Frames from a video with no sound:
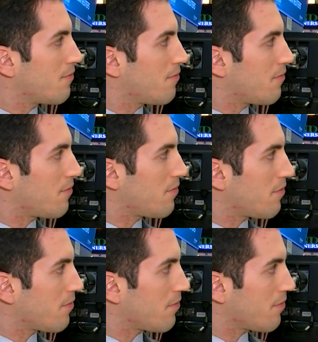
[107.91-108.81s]

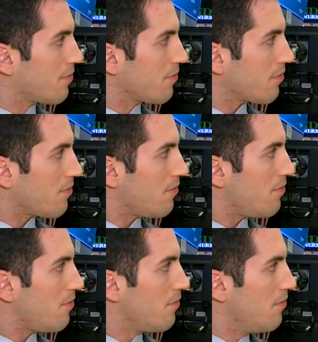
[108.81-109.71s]

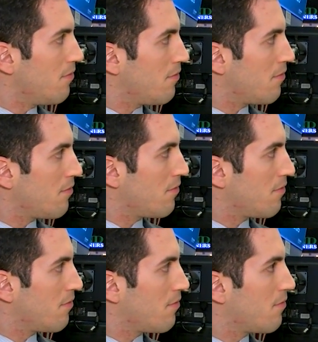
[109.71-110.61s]

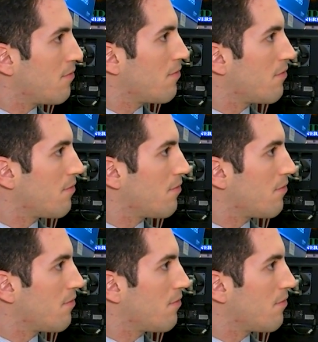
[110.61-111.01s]
No words are spoken by the person on screen.